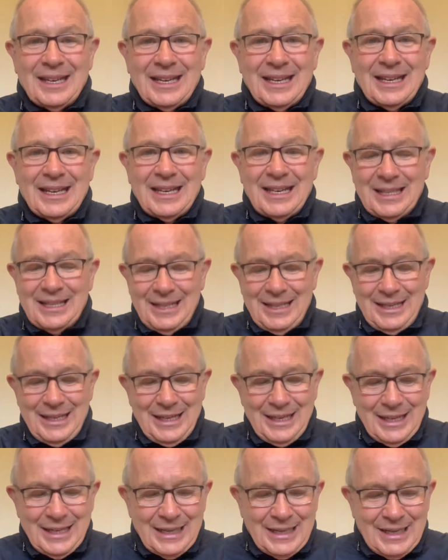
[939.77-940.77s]

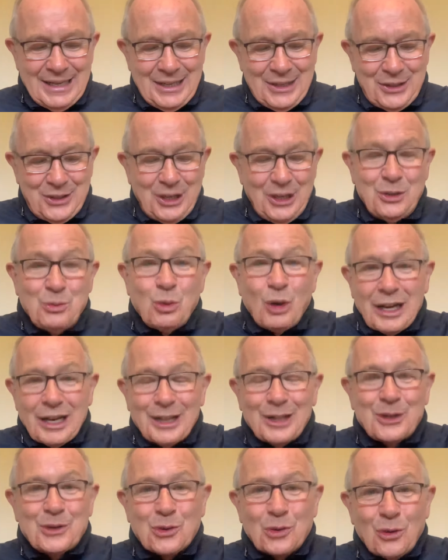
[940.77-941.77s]
The Sid
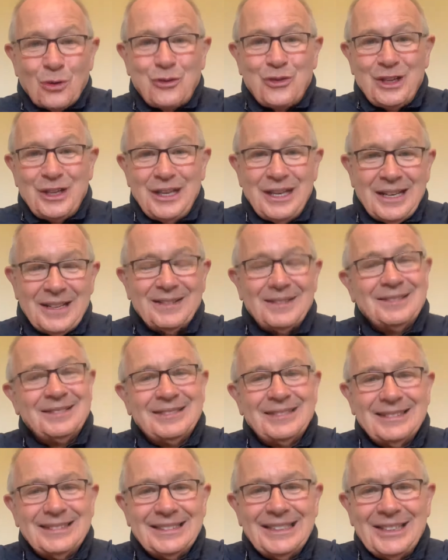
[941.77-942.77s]
Waddell Trophy
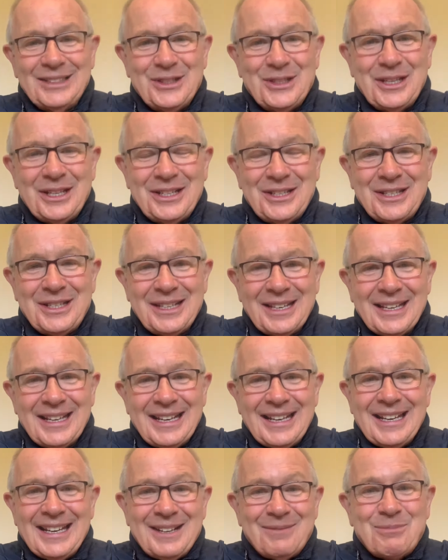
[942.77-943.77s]
is
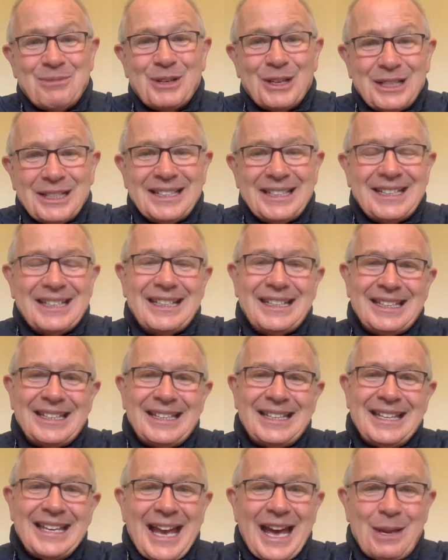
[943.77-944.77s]
like
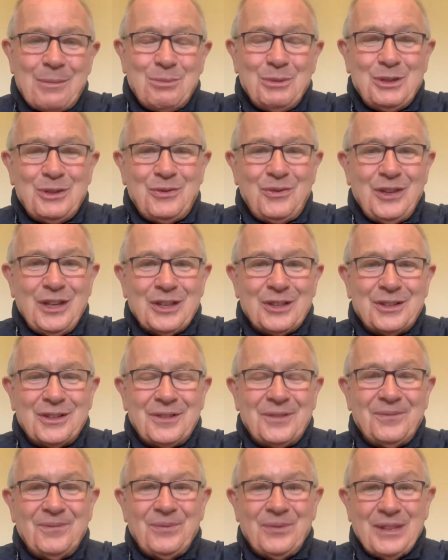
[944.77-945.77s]
the atmosphere
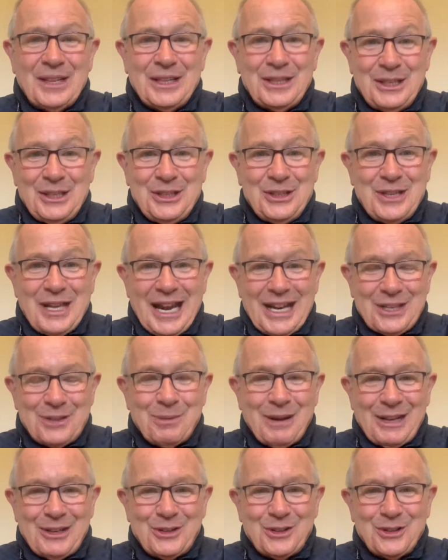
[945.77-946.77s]
at these darts
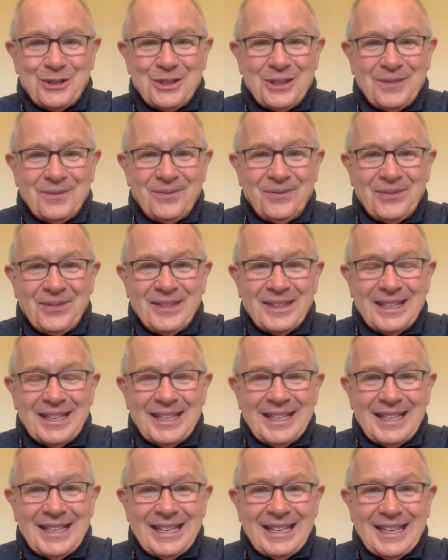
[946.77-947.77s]
matches.
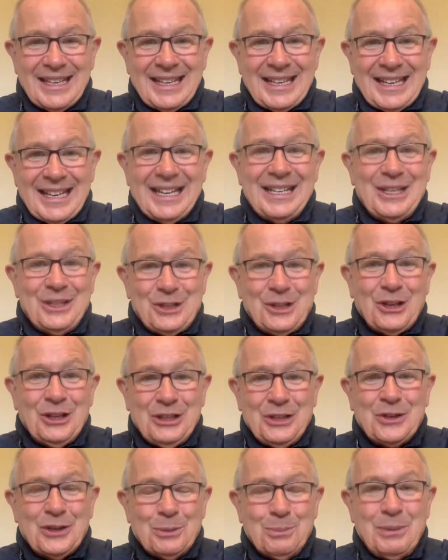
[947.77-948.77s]
And it's kind
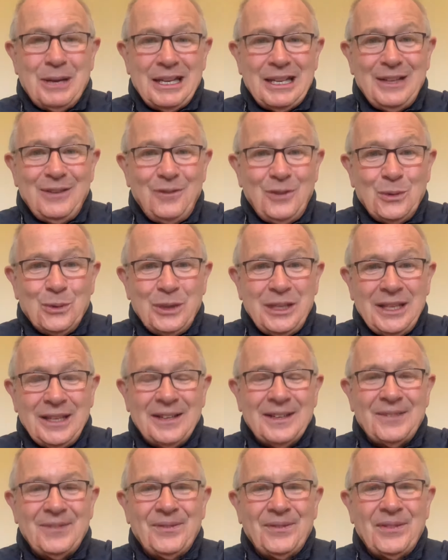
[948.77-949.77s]
of compelling
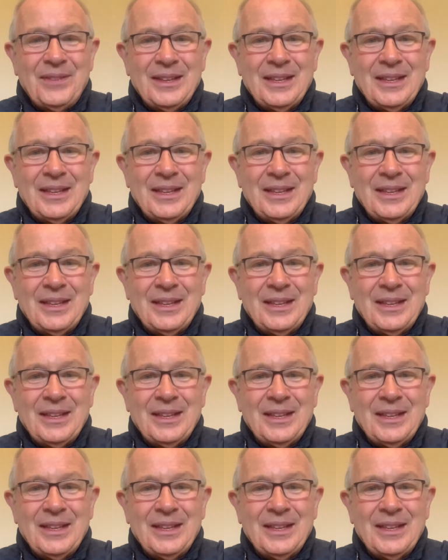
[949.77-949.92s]
viewing.